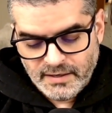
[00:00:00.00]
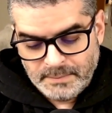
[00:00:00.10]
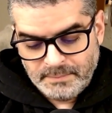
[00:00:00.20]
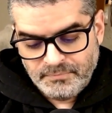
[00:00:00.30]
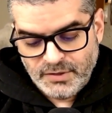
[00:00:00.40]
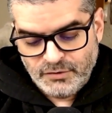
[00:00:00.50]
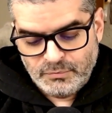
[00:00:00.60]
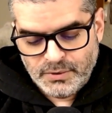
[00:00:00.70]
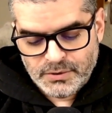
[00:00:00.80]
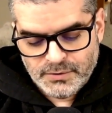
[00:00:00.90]
um,
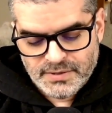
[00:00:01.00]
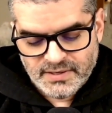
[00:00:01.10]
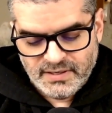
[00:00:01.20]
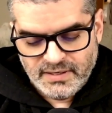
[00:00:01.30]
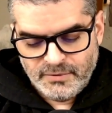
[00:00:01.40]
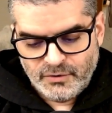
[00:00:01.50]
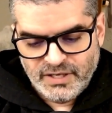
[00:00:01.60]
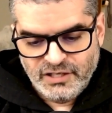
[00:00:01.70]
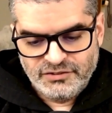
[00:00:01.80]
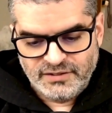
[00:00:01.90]
is both a
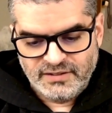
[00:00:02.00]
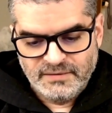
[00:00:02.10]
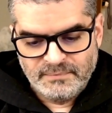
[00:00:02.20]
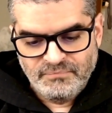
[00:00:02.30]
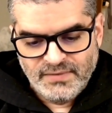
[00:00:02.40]
liberation,